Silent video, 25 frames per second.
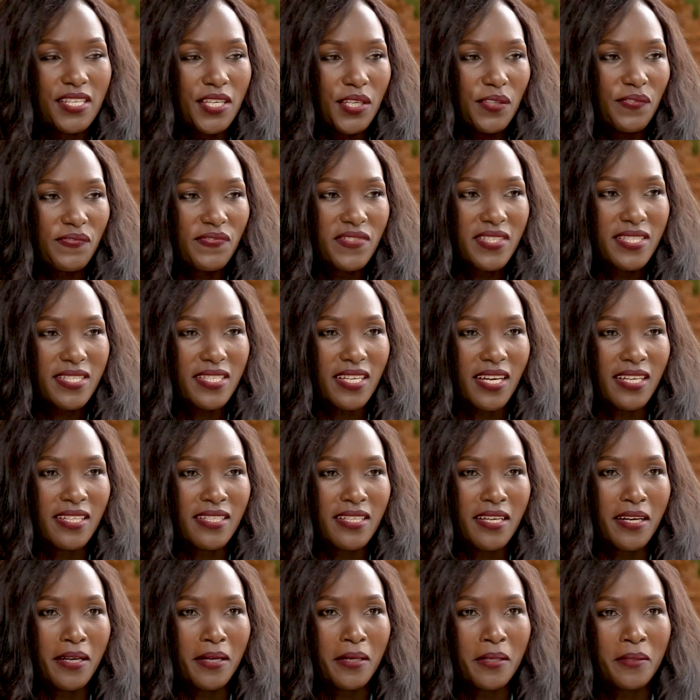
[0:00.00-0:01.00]
gifts,
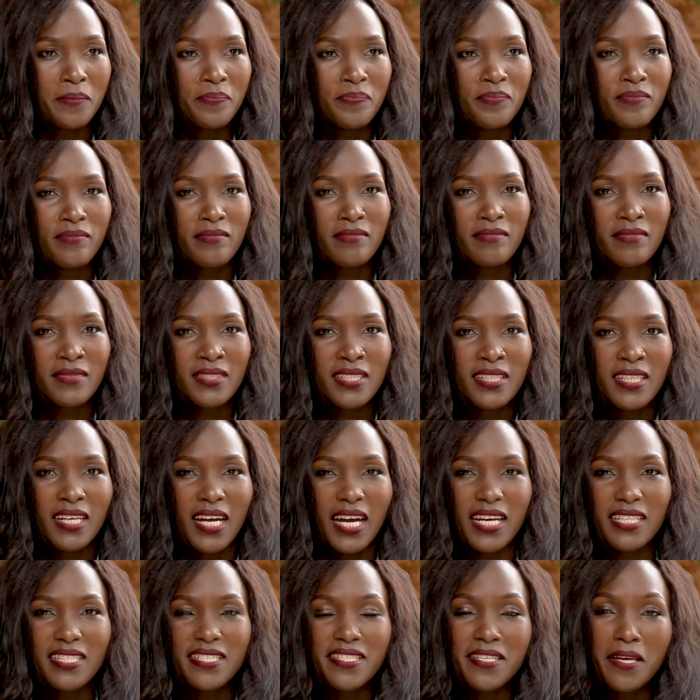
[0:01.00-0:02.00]
and
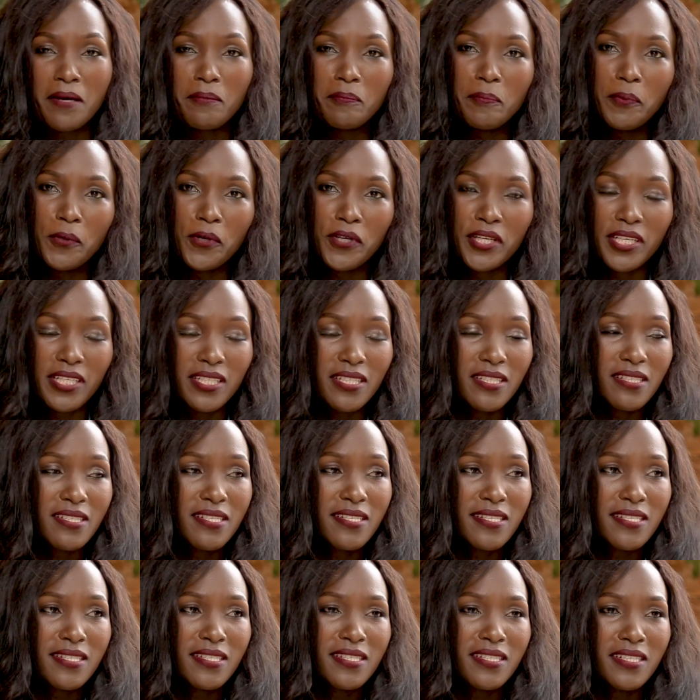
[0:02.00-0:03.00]
at some
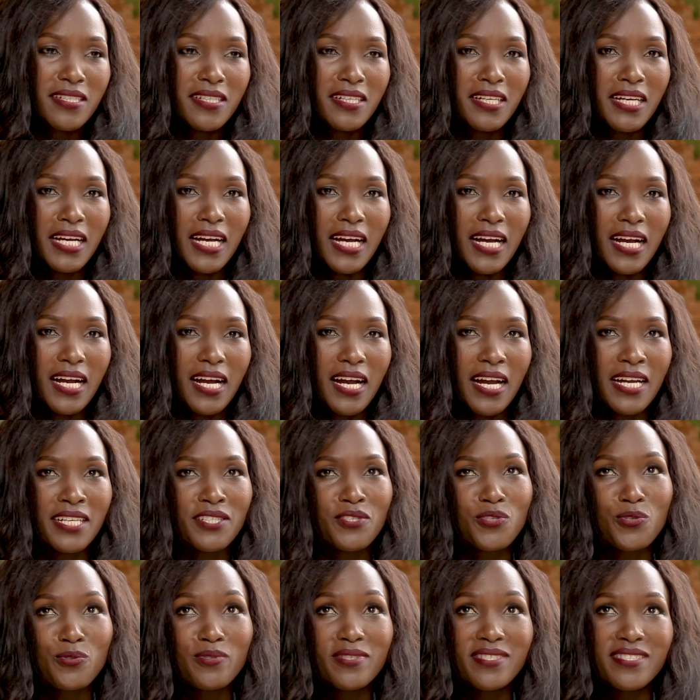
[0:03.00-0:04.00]
point, I
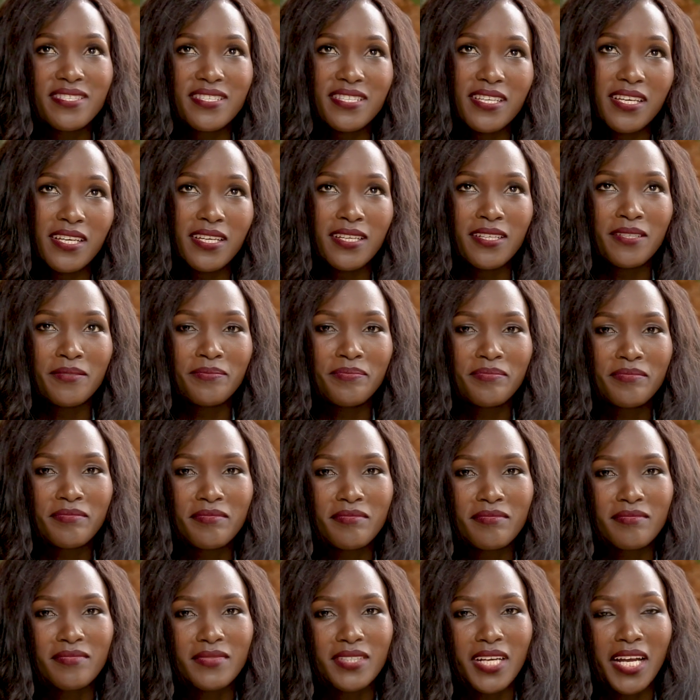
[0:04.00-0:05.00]
should say,
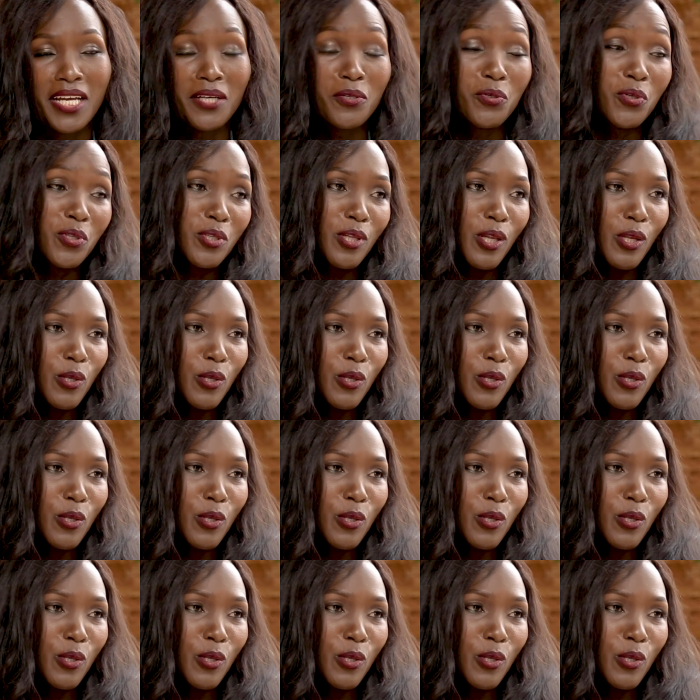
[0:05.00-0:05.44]
I got